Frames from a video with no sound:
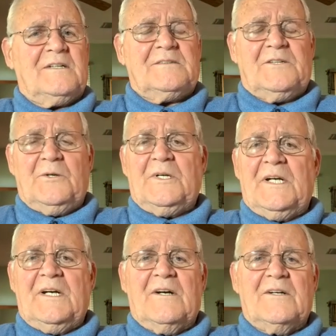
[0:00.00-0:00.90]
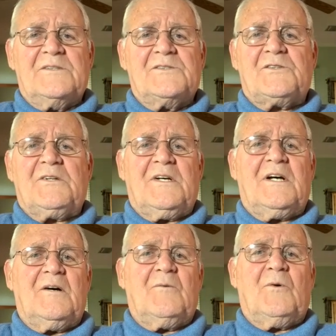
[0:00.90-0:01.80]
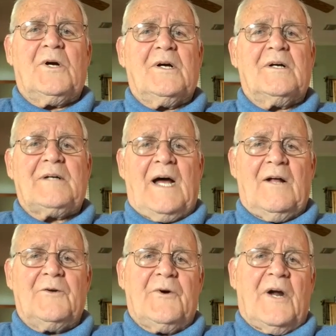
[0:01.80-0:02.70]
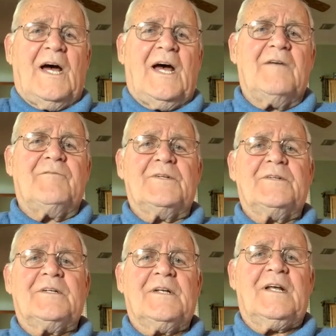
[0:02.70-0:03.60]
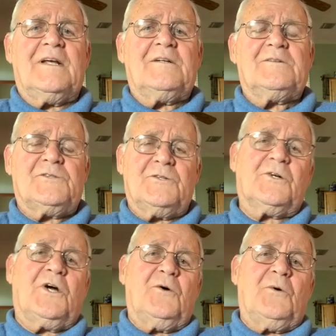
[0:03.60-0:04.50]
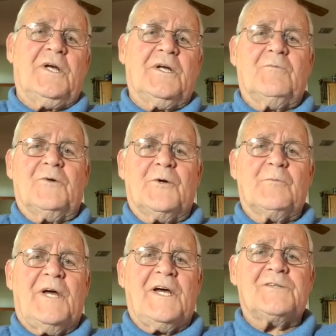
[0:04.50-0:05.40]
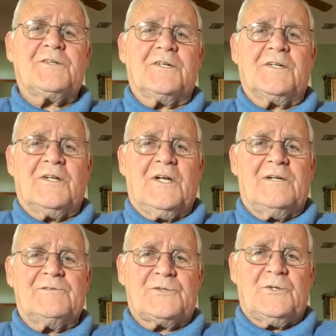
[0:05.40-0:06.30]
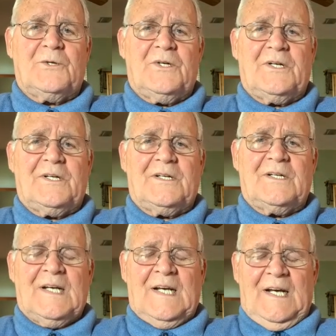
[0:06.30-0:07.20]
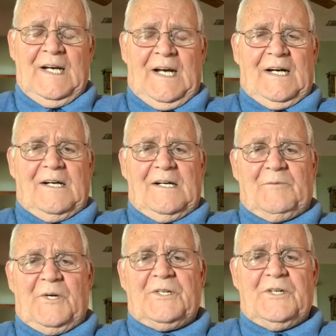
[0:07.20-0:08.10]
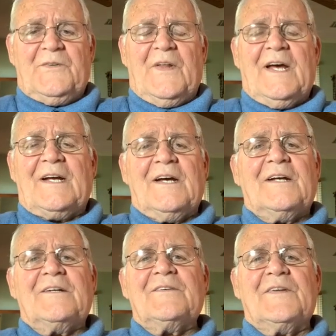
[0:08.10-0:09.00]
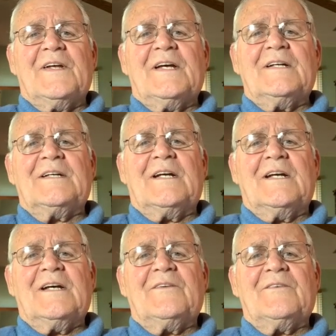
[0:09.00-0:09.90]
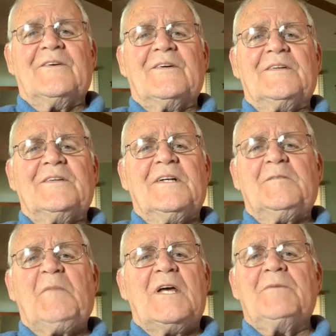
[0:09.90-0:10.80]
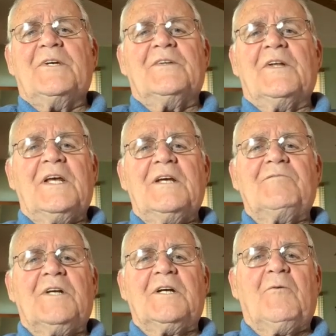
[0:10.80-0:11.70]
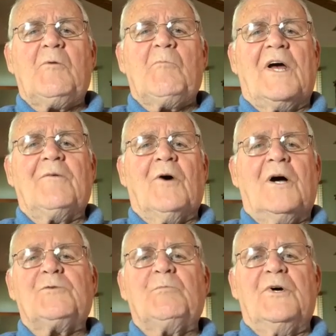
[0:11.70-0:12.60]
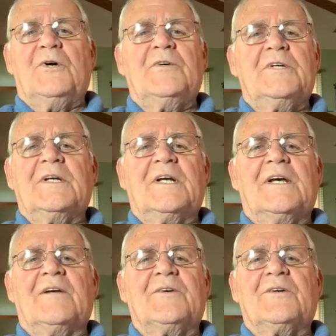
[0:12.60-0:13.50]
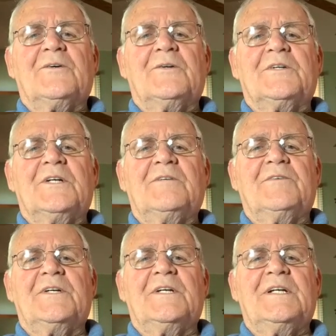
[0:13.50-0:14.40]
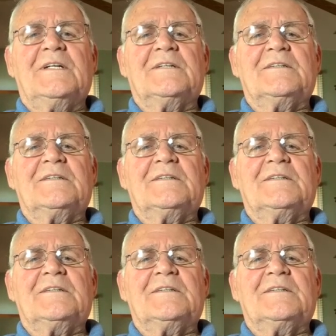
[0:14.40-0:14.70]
doing errands where I'll drive and she'll go in with her mask and gloves on, and we do that kind of thing together. And then maybe in the evening we might watch a movie together on TV.